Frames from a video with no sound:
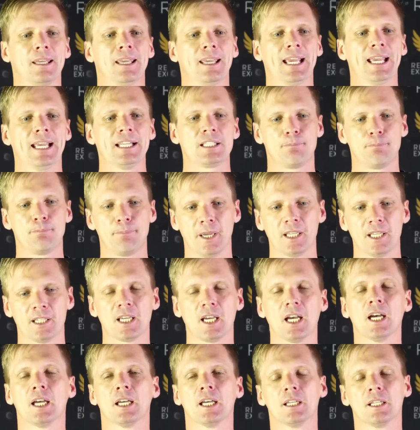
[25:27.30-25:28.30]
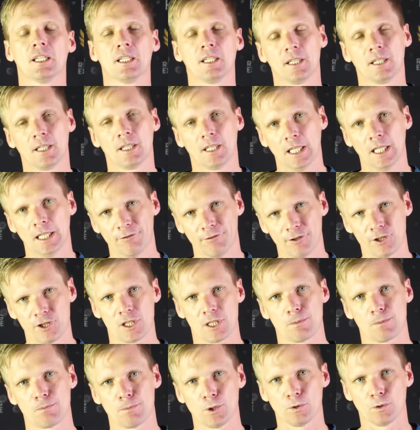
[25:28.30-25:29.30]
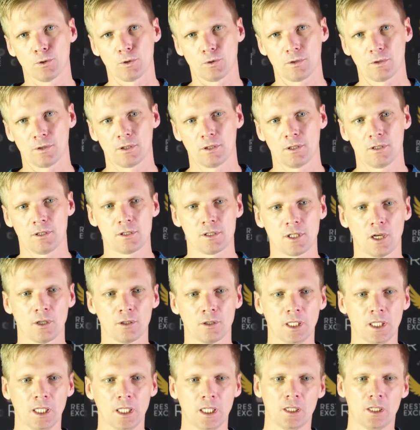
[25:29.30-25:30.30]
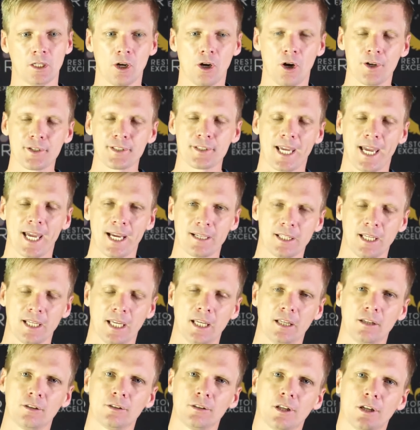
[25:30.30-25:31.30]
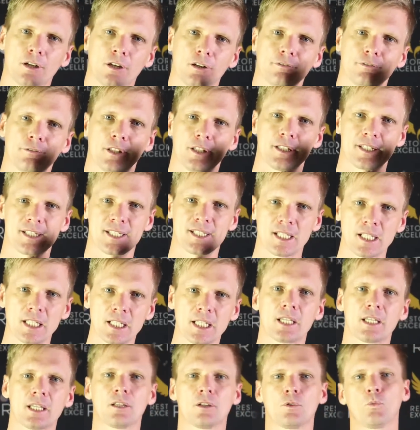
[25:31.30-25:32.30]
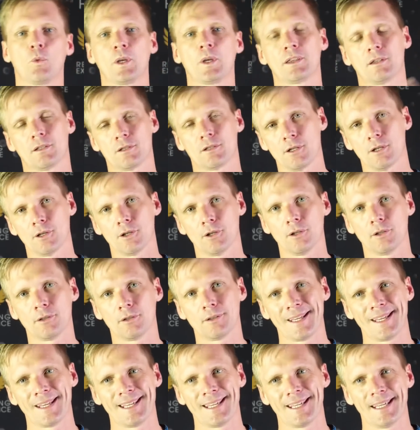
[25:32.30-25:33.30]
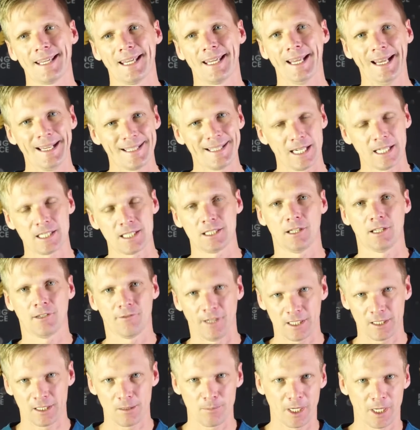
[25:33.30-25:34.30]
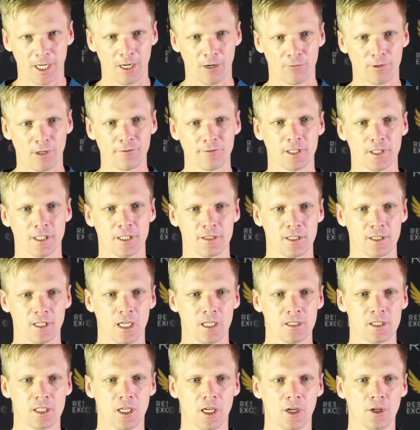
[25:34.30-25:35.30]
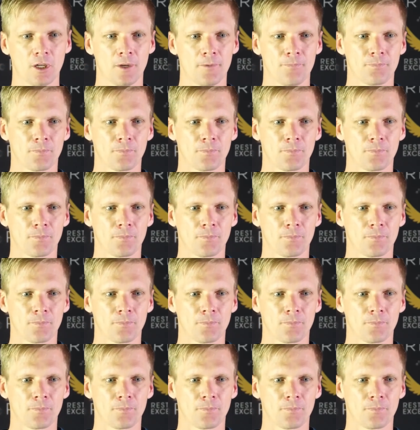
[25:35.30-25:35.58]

it's better if it's smooth. So the contact angle of the silicone with the tooth is actually affected by how rough it is. And so